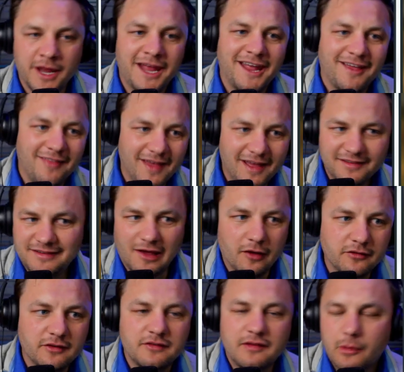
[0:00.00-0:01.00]
That
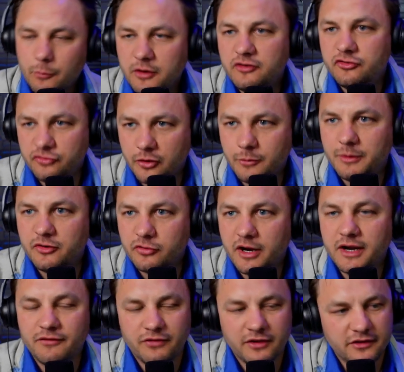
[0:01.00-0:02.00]
tells us that we should be
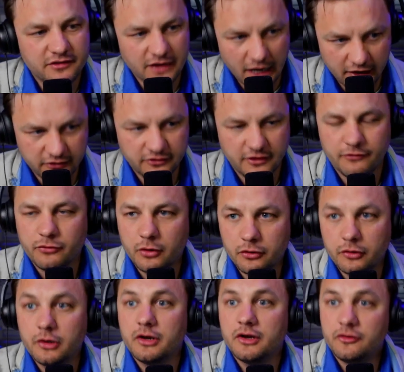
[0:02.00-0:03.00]
trying to fit Scotty
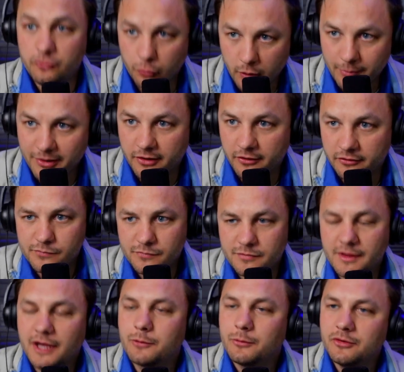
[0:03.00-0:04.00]
Scheffler into our builds,
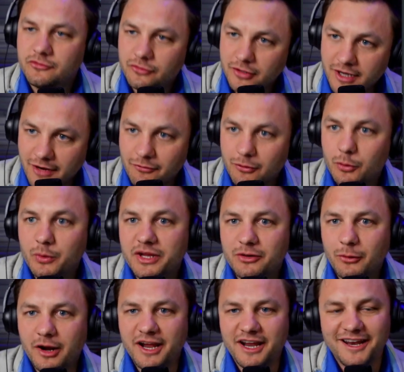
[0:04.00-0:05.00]
like we should every week,
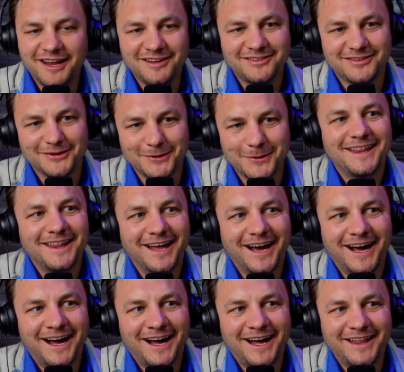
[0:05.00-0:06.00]
right? So
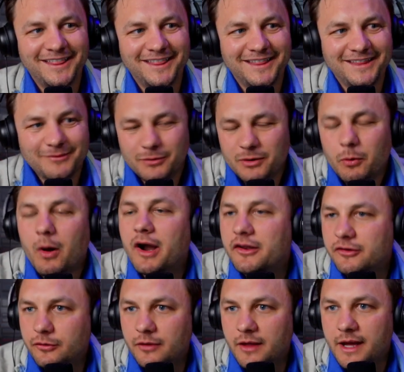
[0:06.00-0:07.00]
we want to
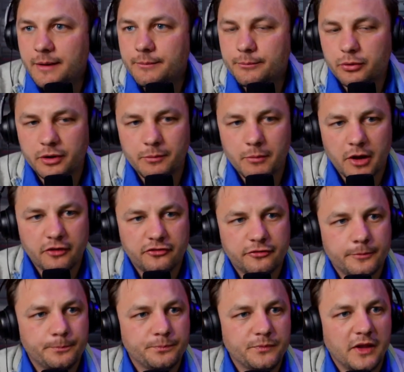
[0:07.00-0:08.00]
do that pretty much. And